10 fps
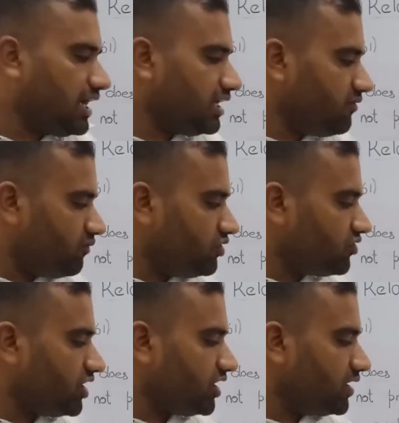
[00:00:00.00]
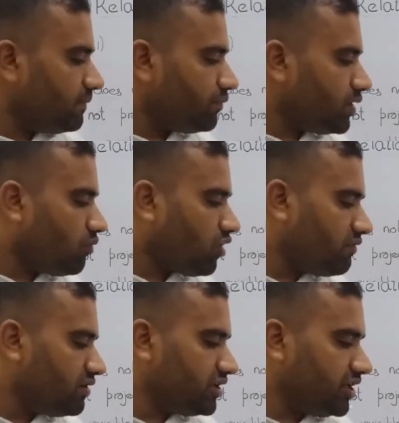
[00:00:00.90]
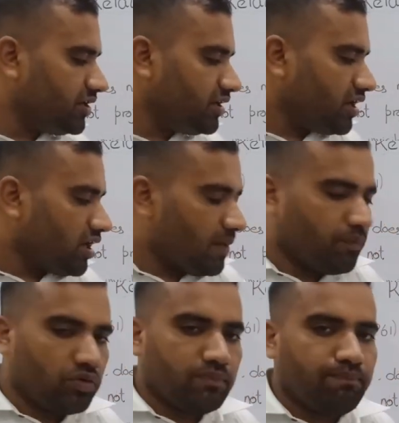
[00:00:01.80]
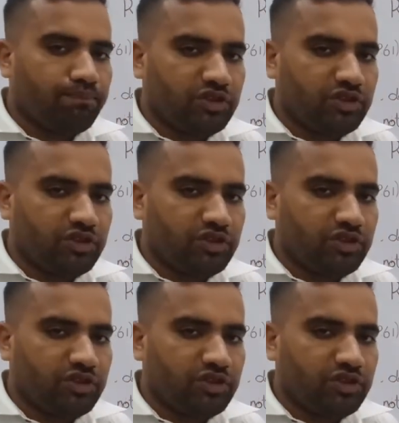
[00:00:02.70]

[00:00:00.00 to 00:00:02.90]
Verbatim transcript: and if we say the boy will read a book,